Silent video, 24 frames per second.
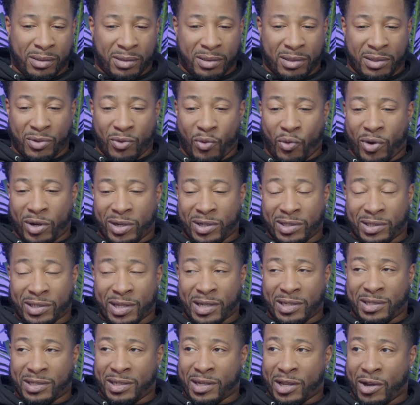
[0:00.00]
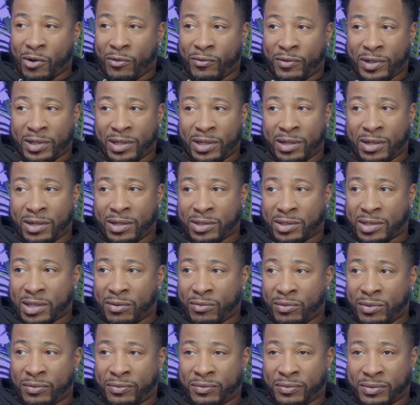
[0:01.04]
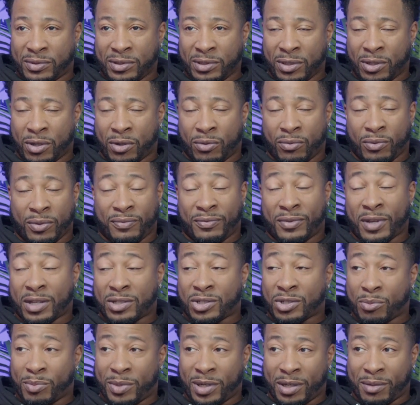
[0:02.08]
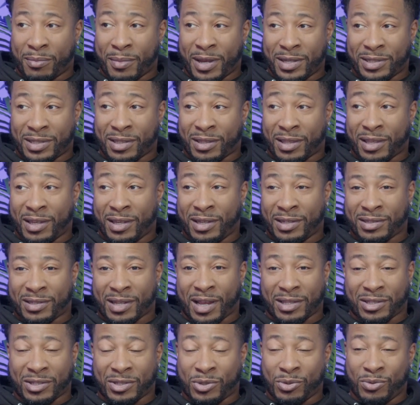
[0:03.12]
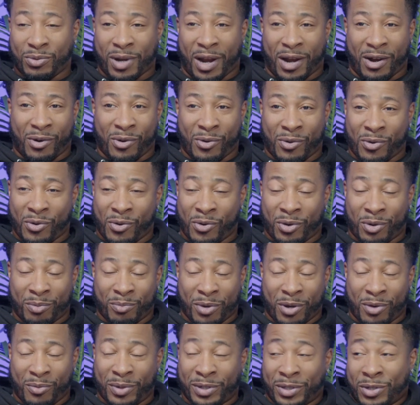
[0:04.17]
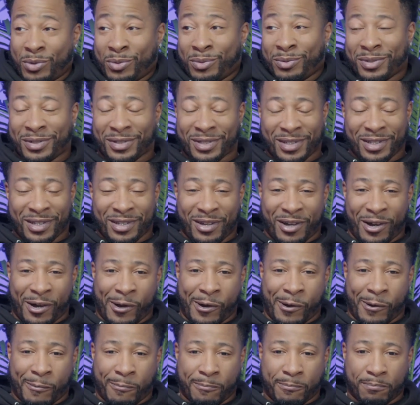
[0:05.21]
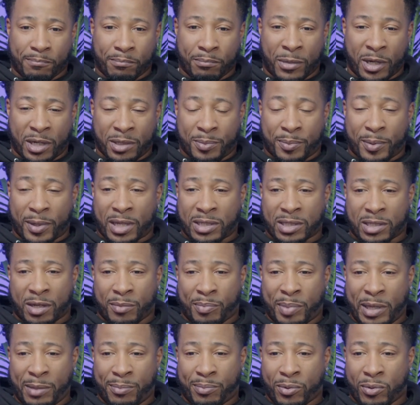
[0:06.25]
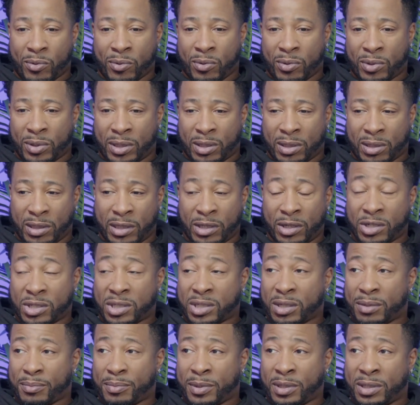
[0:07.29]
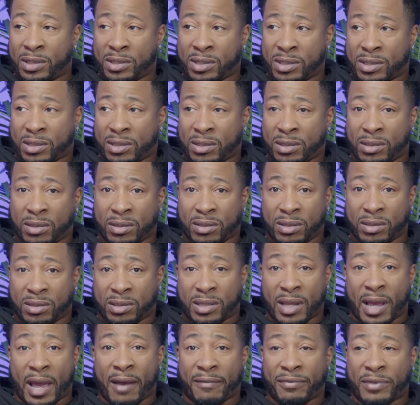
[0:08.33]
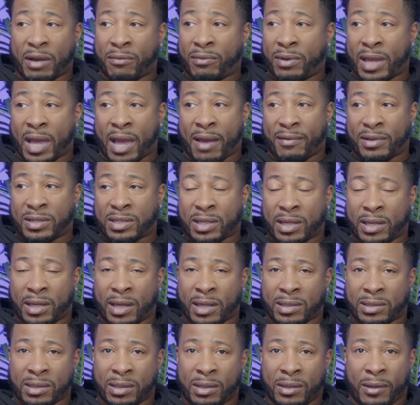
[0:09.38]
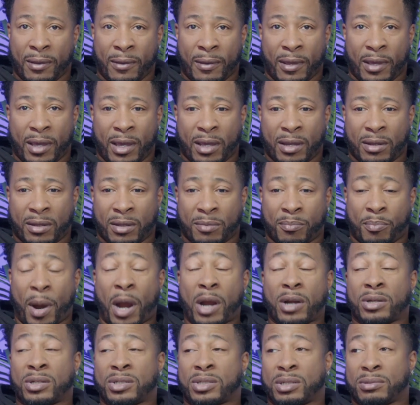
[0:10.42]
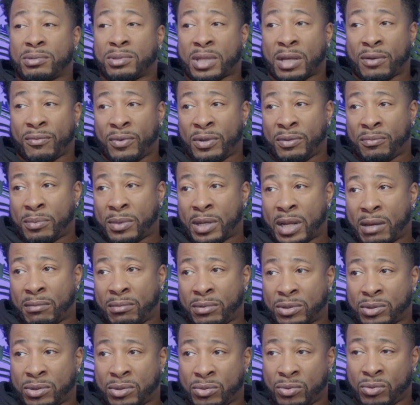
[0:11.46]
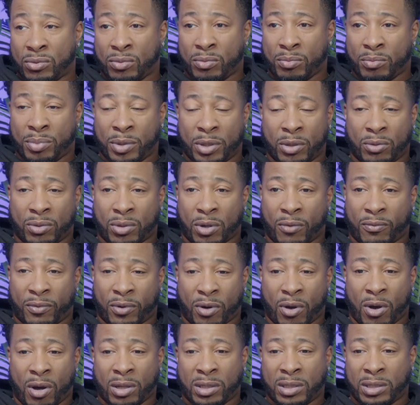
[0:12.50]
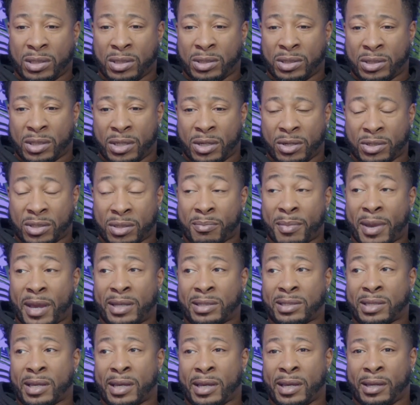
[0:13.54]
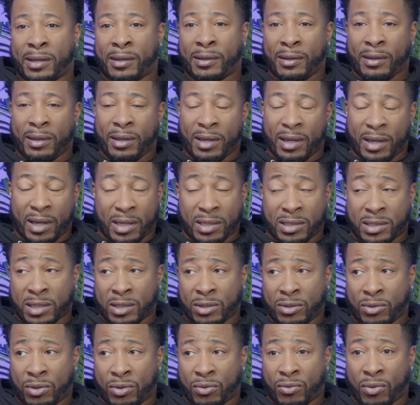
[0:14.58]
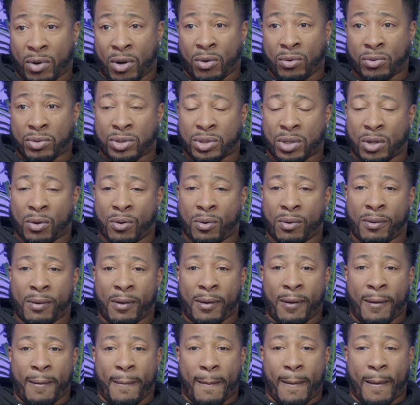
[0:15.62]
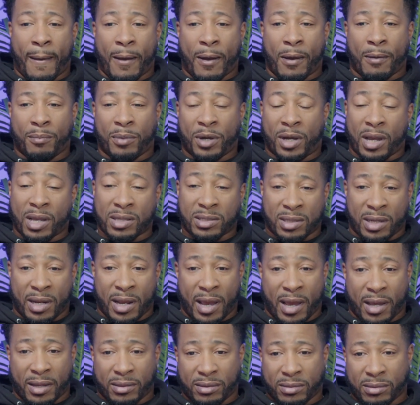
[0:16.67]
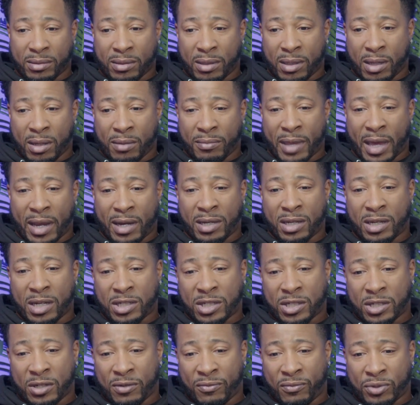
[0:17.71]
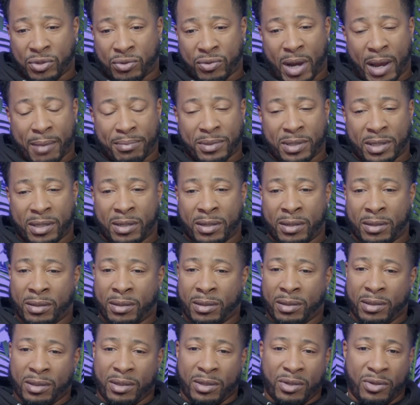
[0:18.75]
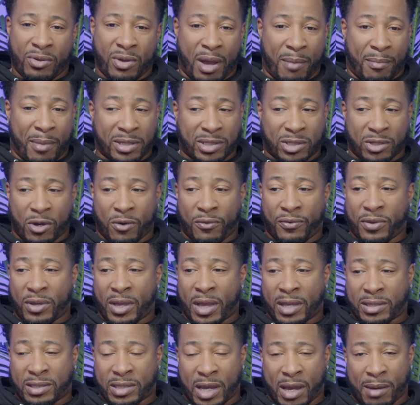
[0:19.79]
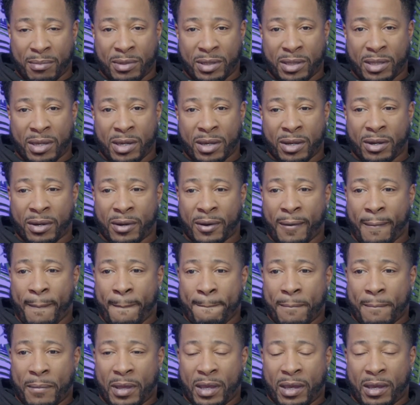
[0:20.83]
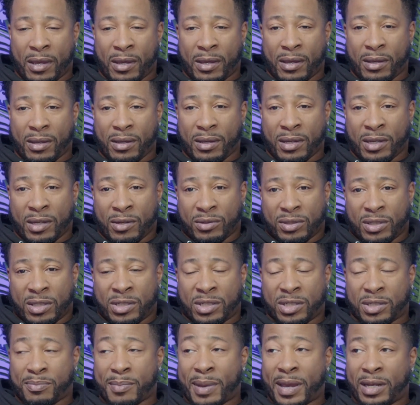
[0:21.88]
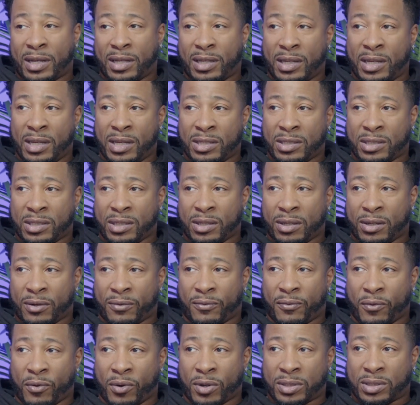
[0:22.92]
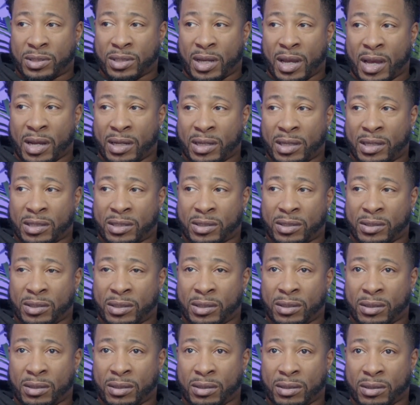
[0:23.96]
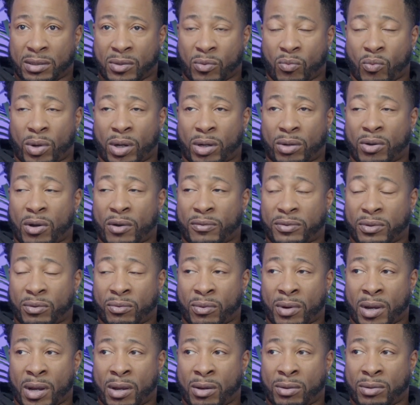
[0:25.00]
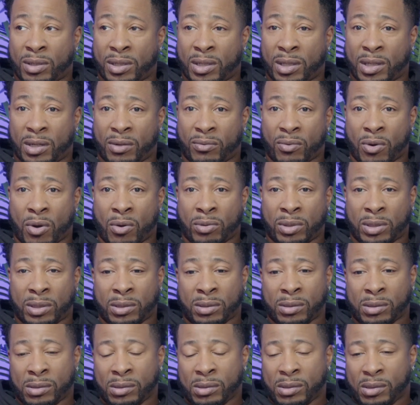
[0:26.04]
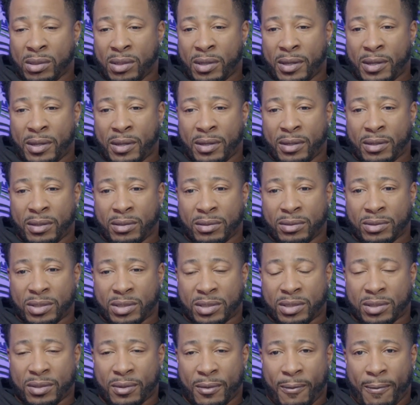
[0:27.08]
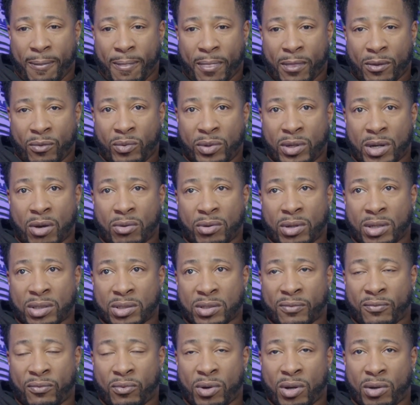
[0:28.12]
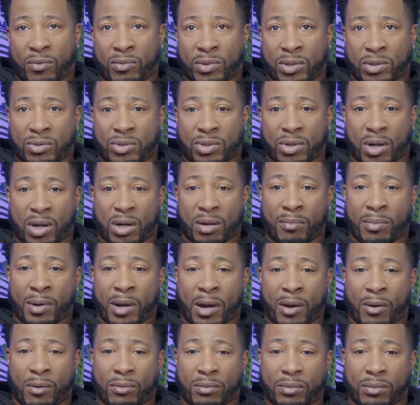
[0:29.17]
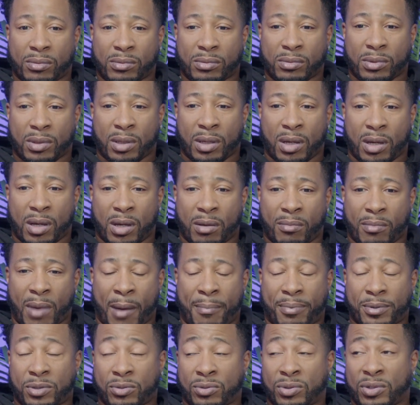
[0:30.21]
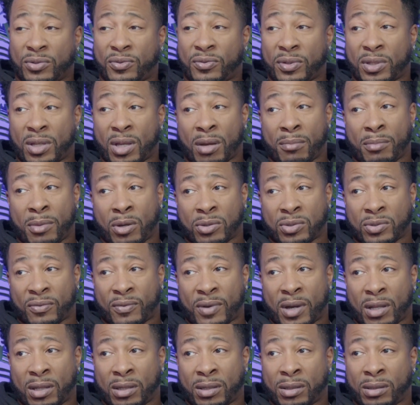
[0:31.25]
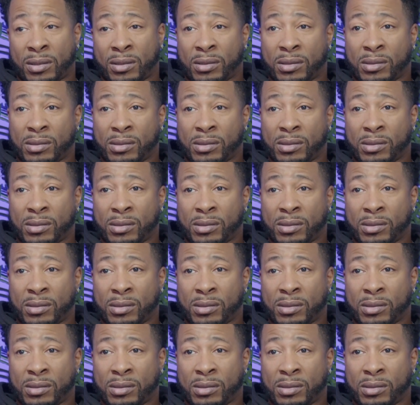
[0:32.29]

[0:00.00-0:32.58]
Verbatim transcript: an organization that over years that we've you know we've done so many amazing things. Not to toot our own horn, but we do um, but it's because of the people and the leadership and just the the staff that we have at SAS and the partnerships that we've been able to build over all of these years and maintain and continue to grow. So um, because of that, um, that initiative was dropped in. You had myself, you had Tommy there, and, and it, it, just made it easier for us to kind of get the get the work off the ground and get it rolling. And just we know there's a void when you talk about um, opportunities for young males of color